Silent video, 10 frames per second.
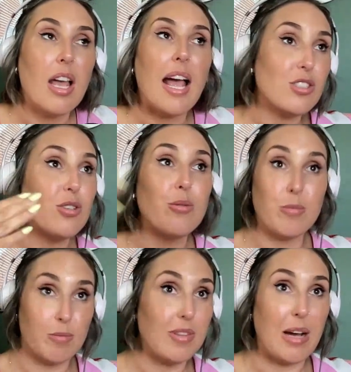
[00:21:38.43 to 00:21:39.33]
So
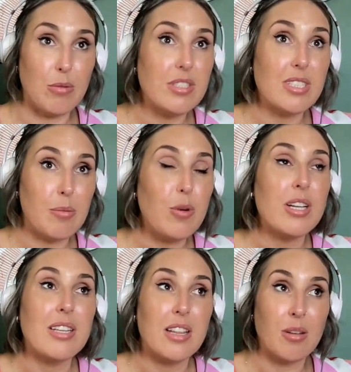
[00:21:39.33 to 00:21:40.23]
that was step
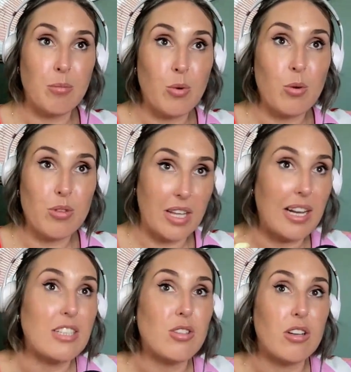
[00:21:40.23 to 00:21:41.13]
one. Then
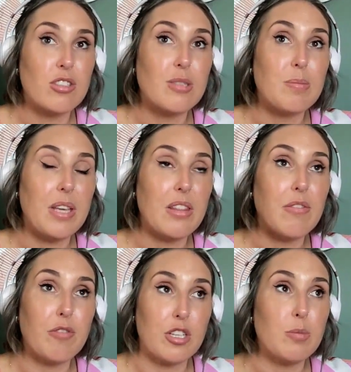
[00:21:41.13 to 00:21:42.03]
I started to be the
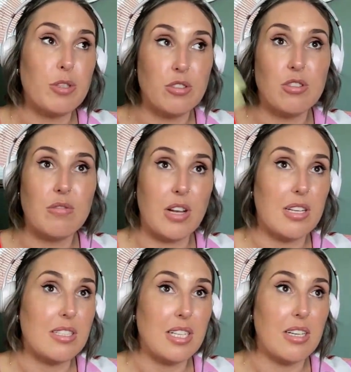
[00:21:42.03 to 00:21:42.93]
first person to
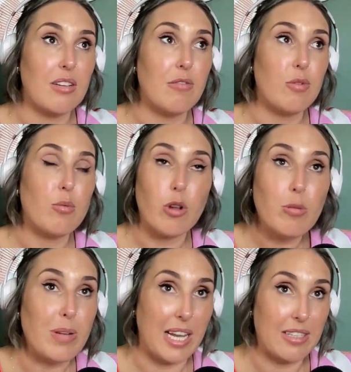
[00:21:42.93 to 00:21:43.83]
volunteer for role
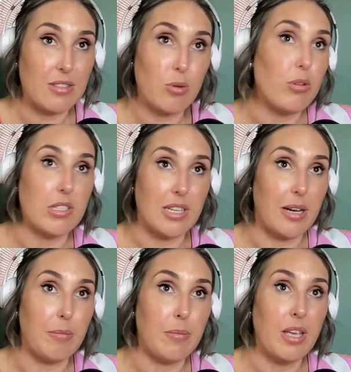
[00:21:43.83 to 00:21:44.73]
plays all the
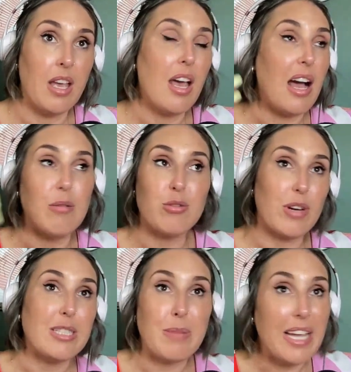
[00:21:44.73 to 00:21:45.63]
time. I would
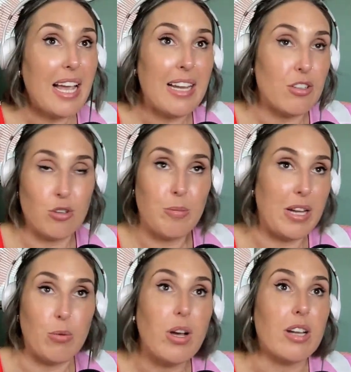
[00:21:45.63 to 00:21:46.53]
raise my hand no
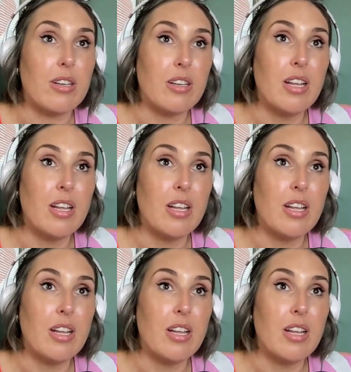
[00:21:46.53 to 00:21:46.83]
matter what.